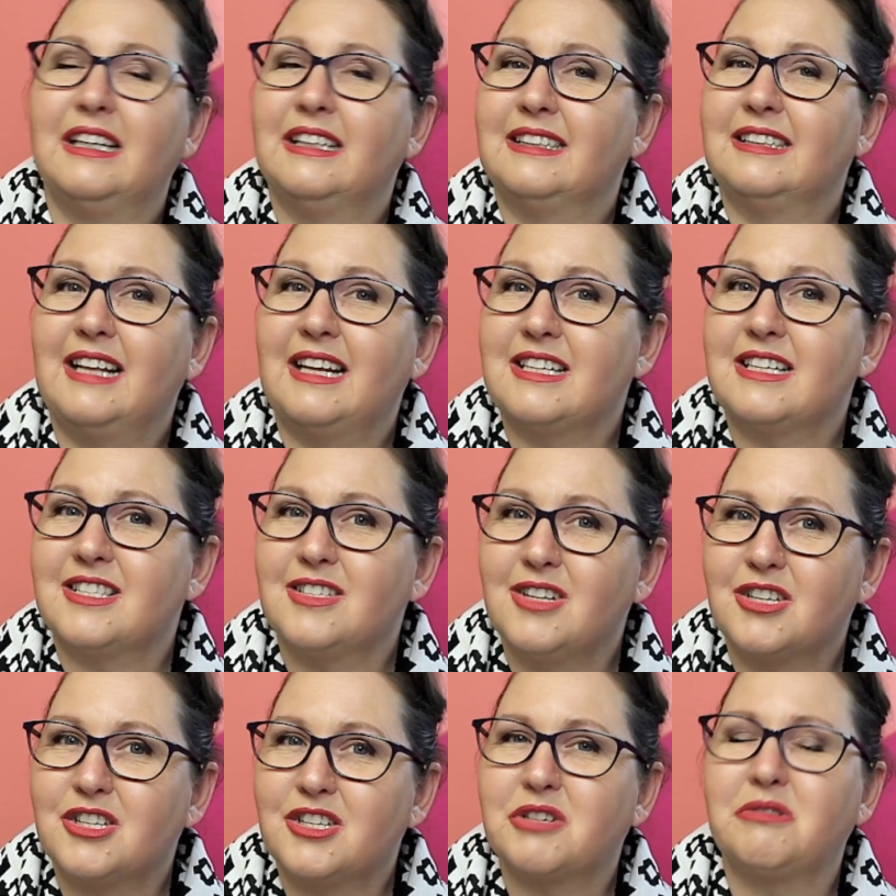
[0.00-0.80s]

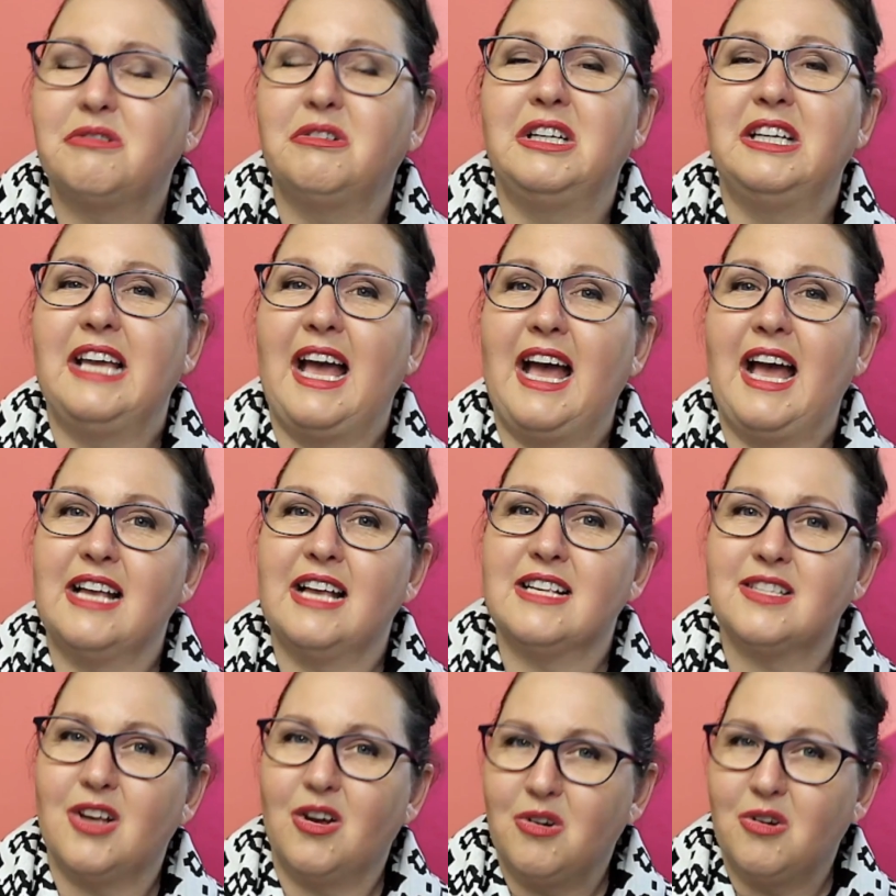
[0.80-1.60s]
That's not true. He
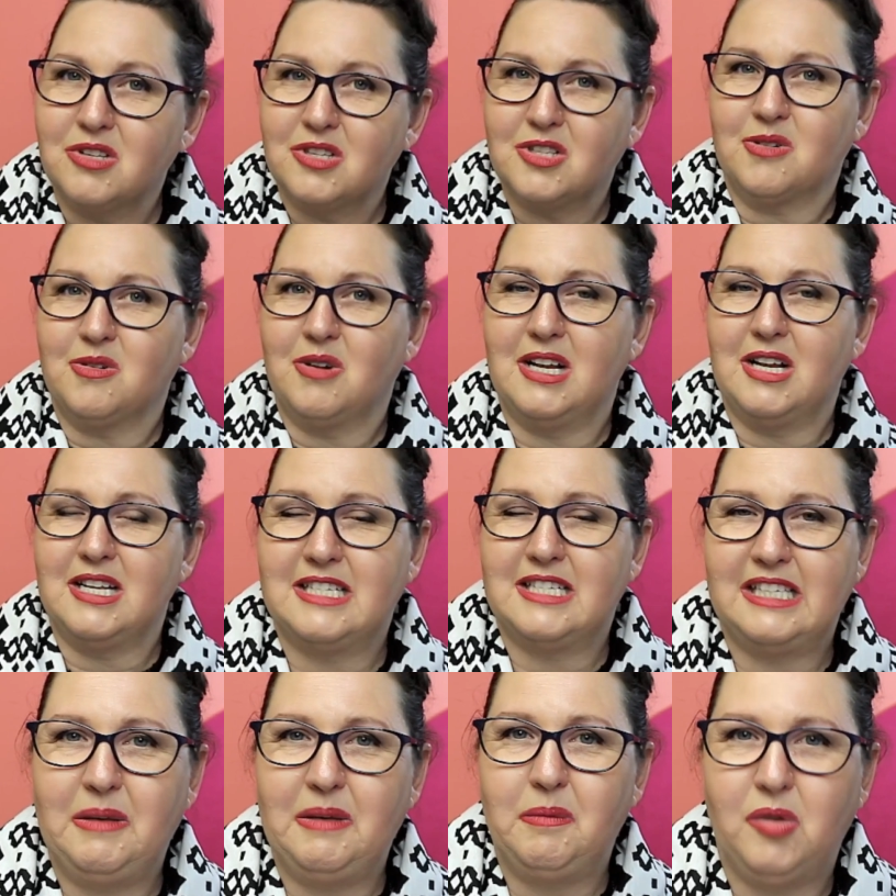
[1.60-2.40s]
has also a
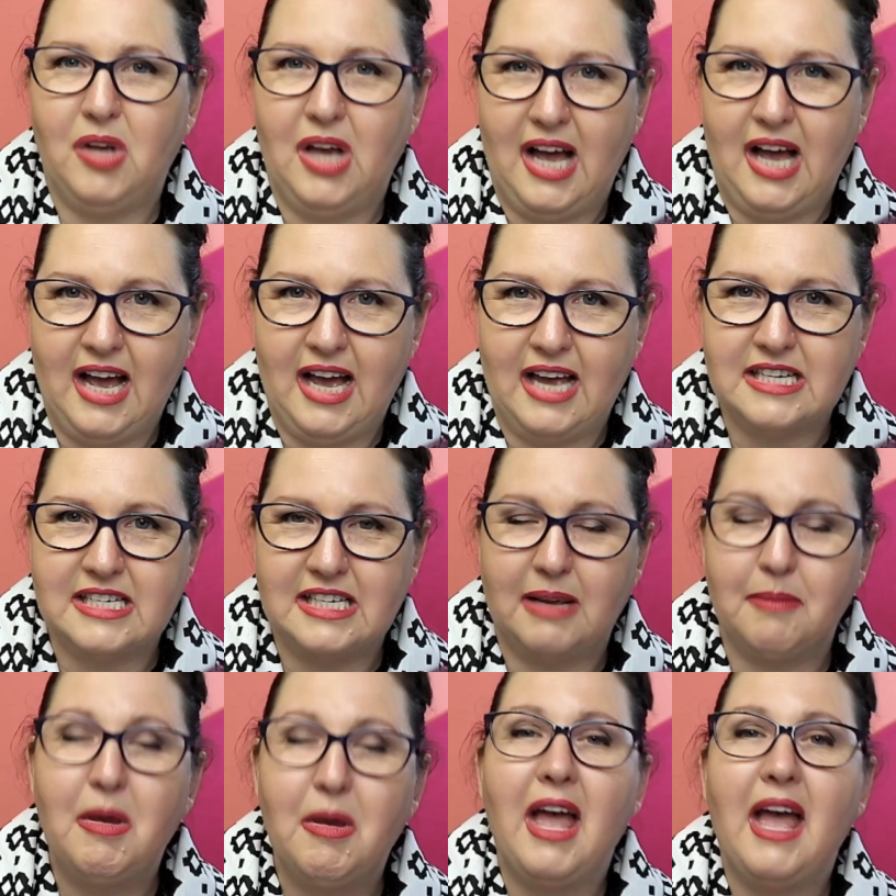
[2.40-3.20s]
team
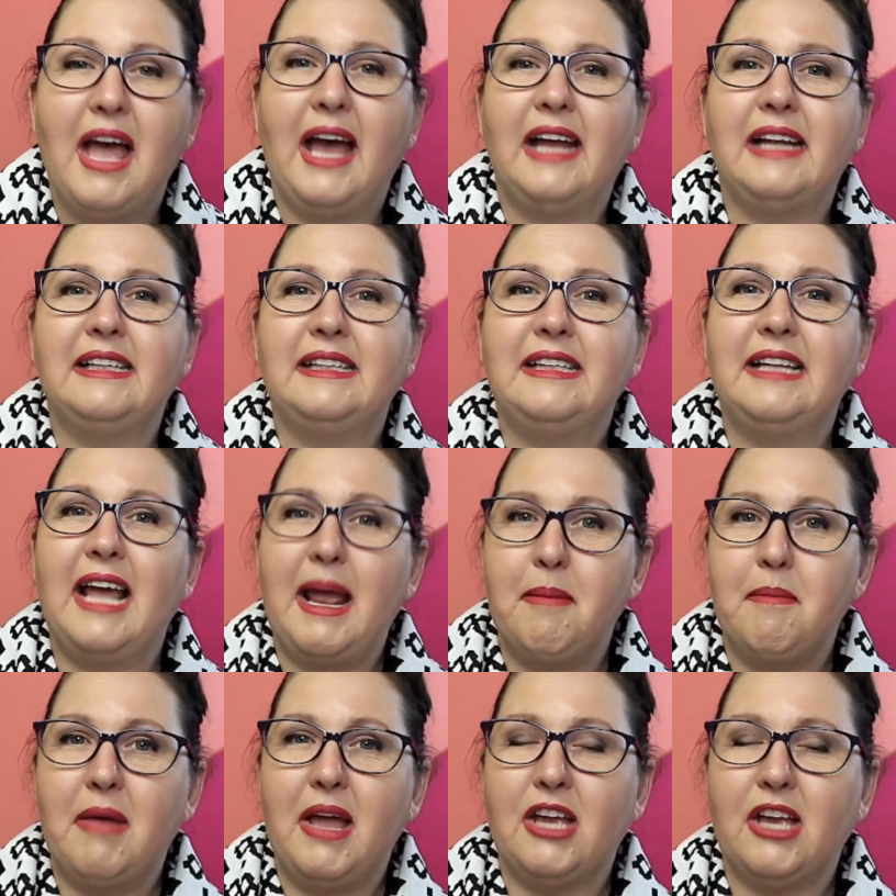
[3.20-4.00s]
behind him, and
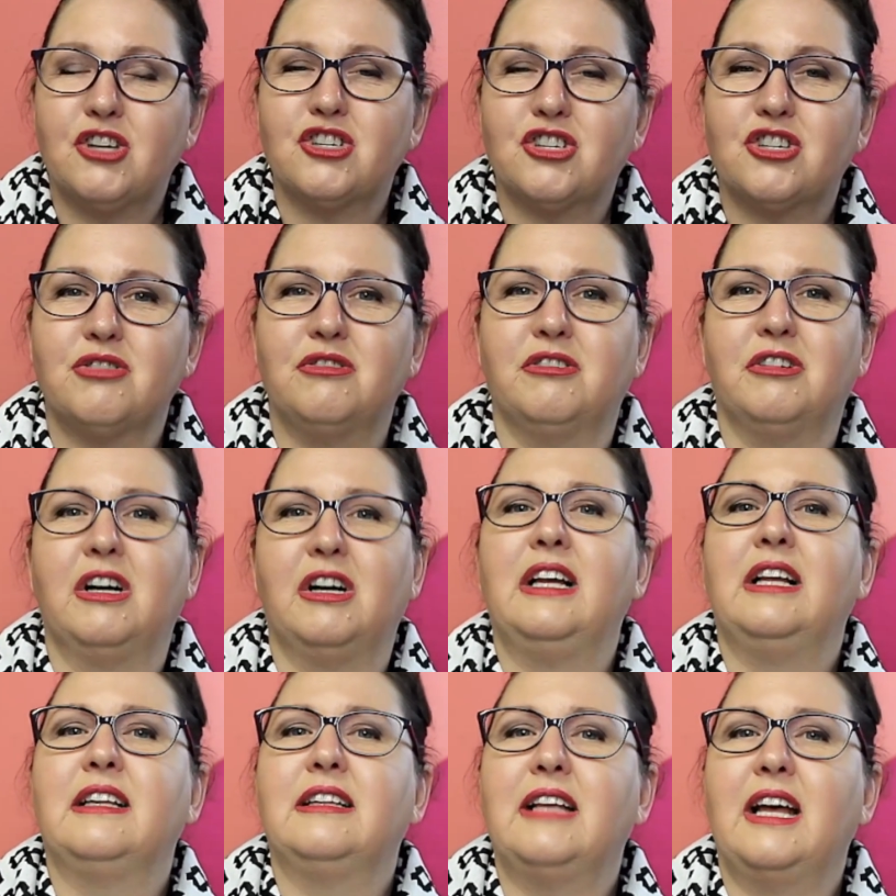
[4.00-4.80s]
they make
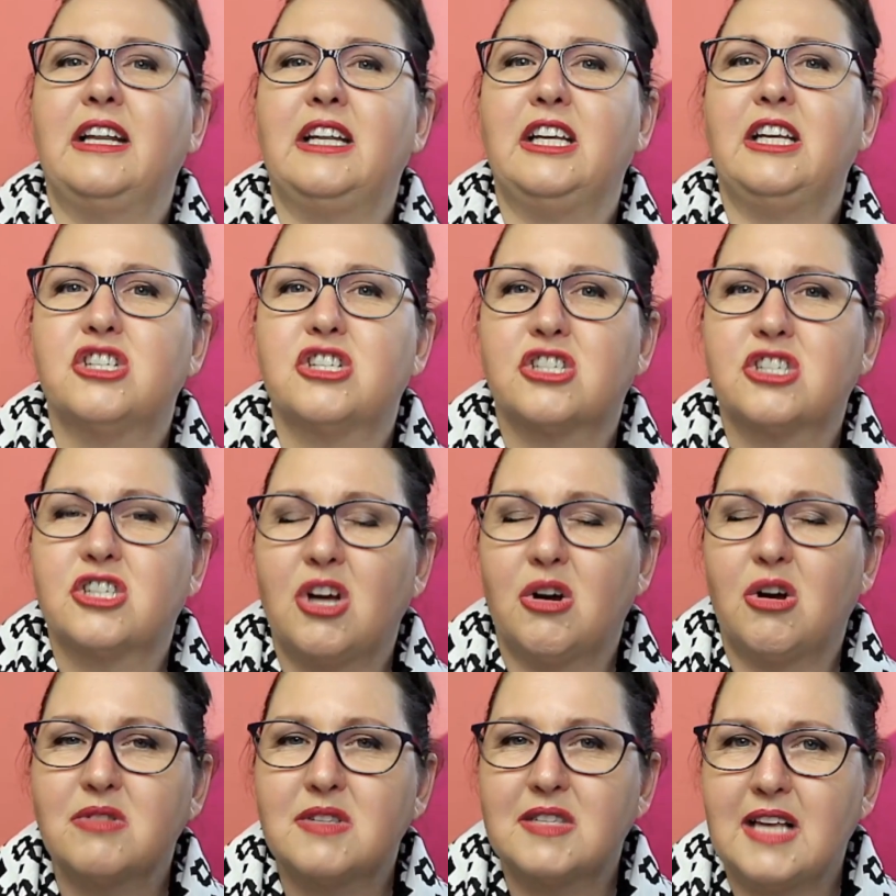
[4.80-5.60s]
sure that he
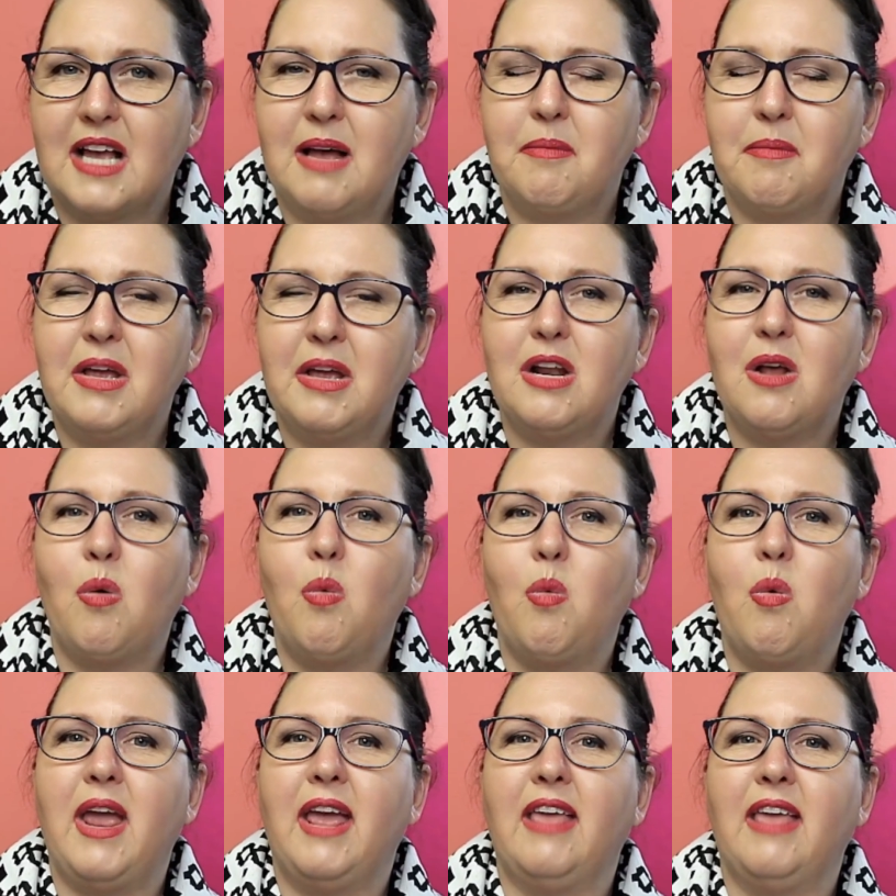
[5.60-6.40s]
shows up in a
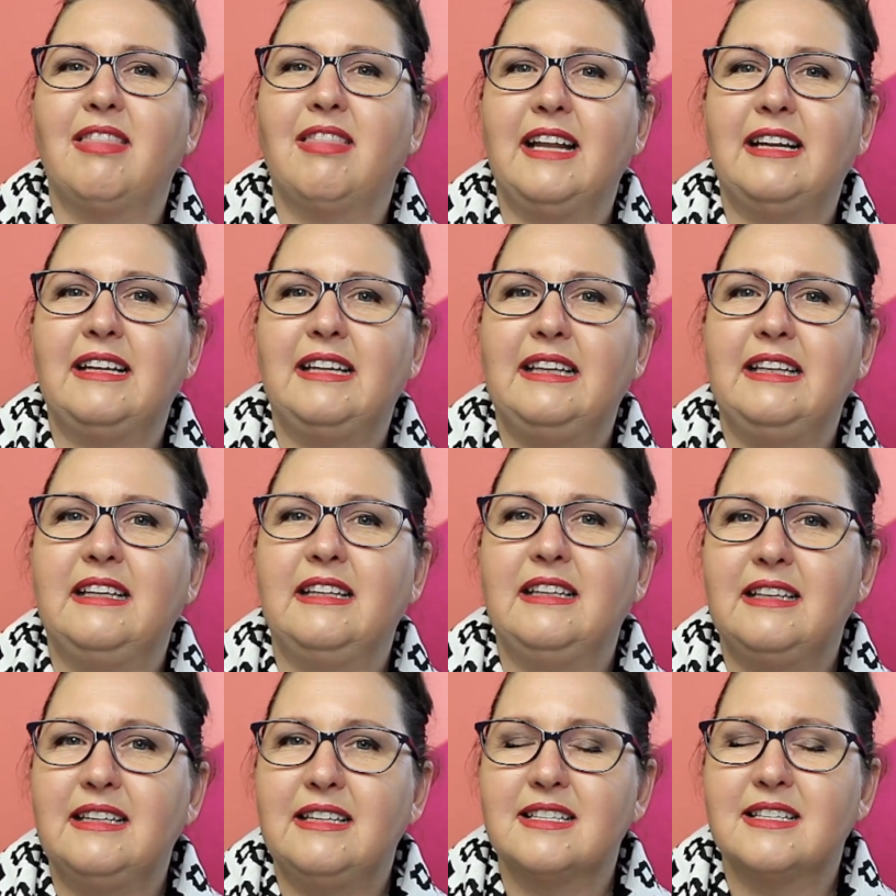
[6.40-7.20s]
way that
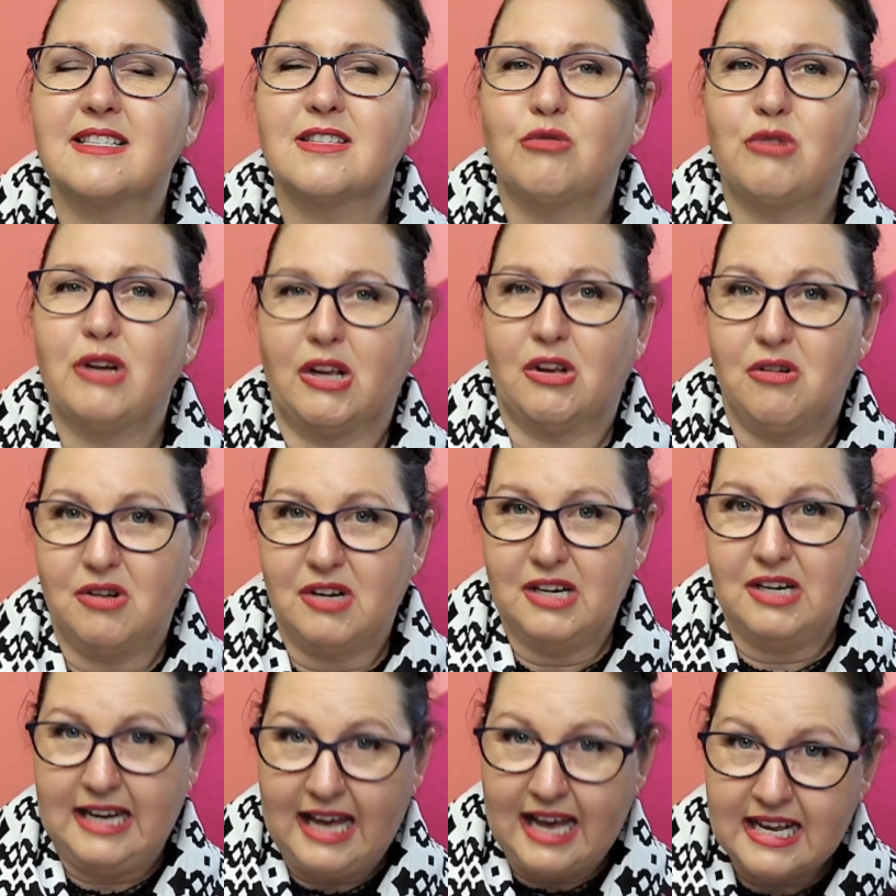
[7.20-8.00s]
he is
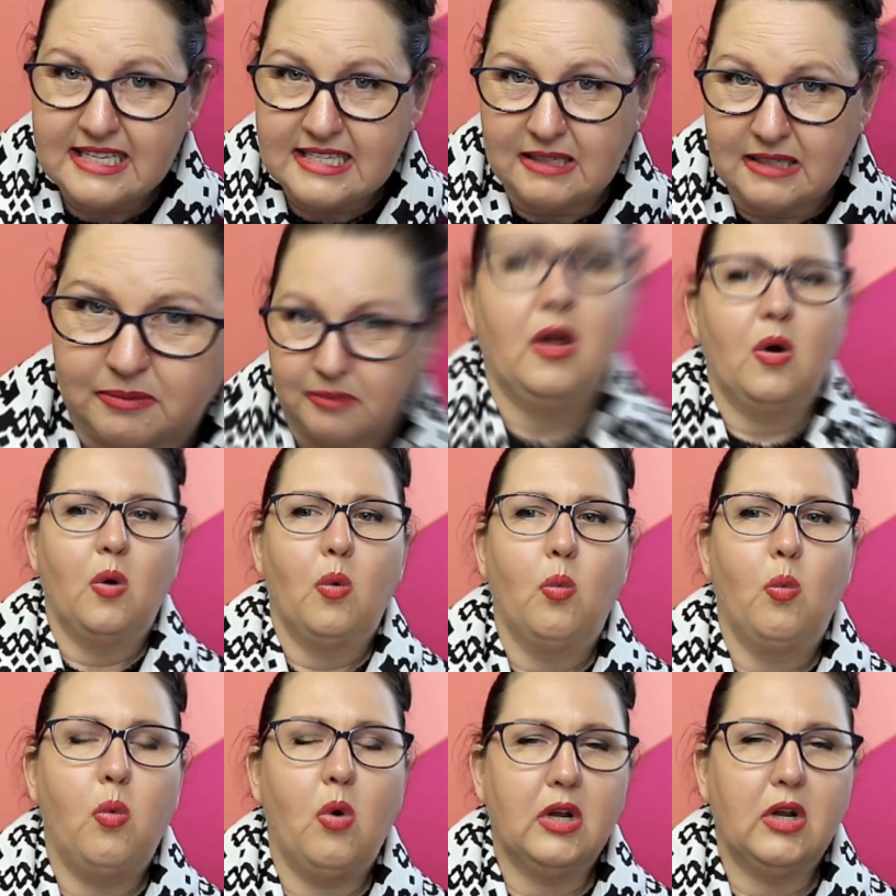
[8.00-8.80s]
recognizable.
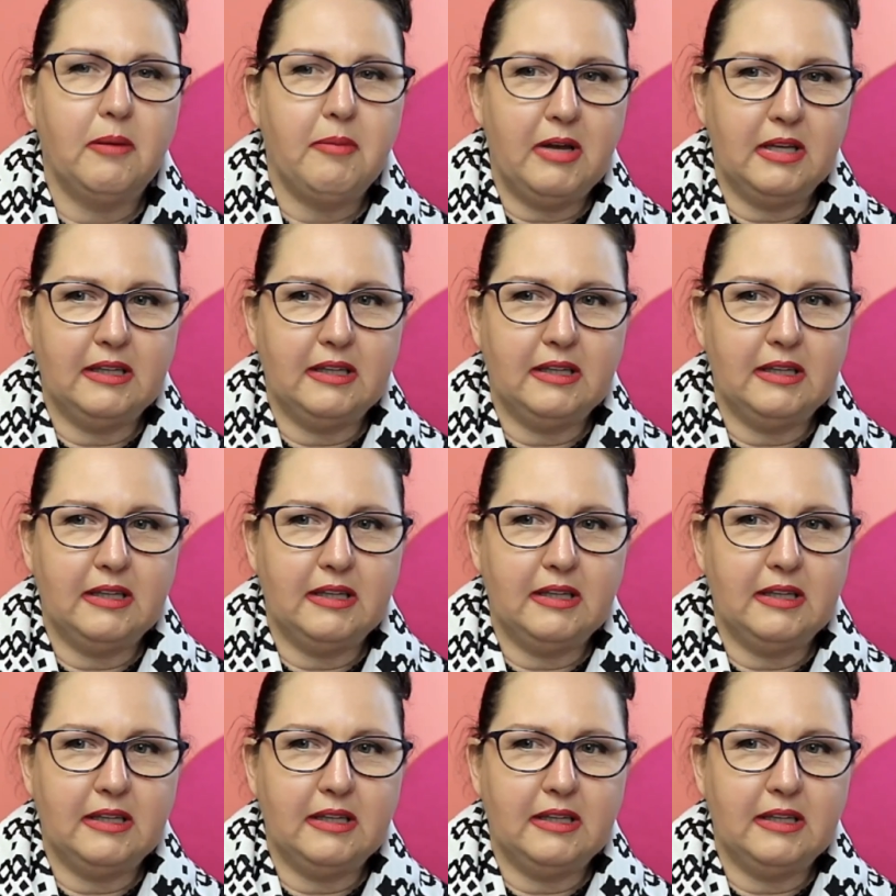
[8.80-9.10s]
What about